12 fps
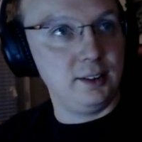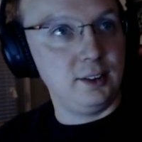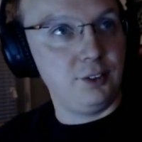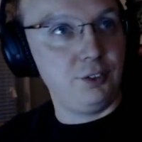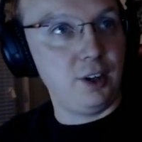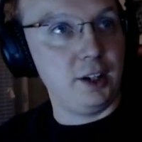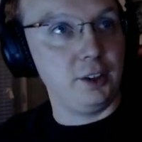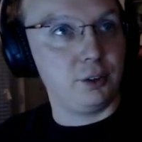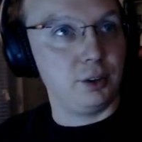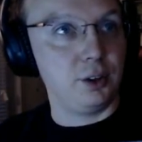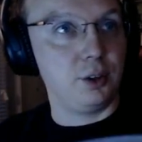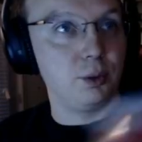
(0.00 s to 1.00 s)
defined
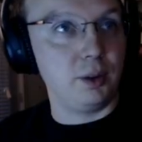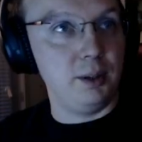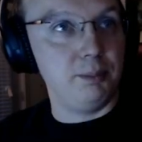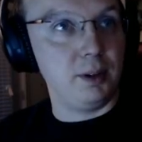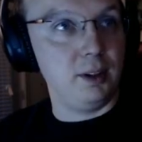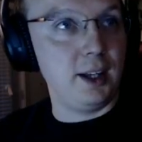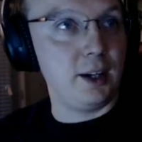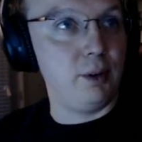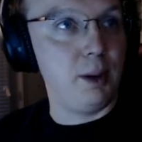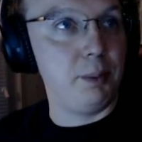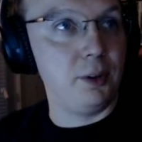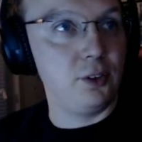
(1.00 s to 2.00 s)
critical rate, but a lot of
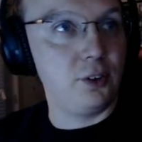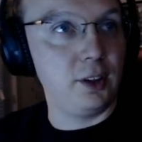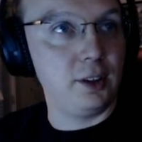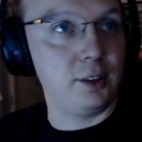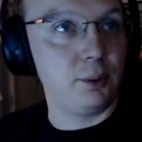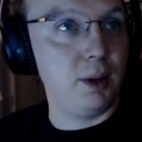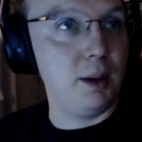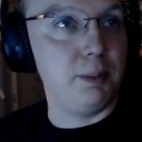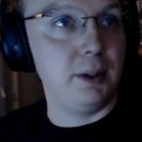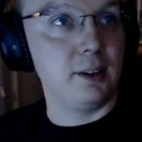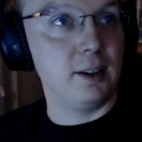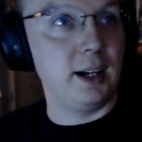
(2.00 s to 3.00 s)
weapons, like the
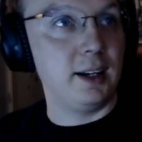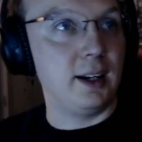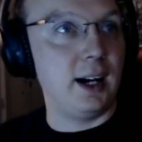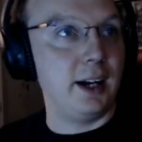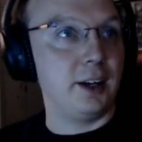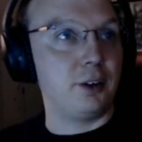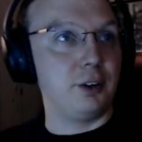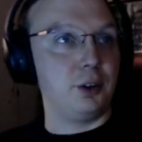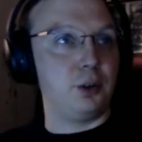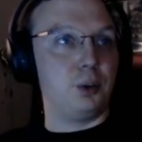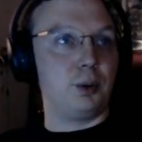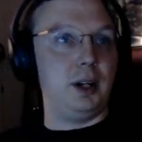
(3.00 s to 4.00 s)
rapier, had a higher
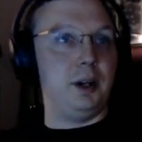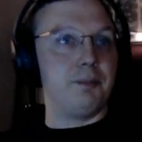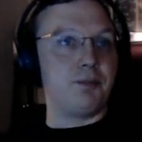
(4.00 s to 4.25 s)
critical rate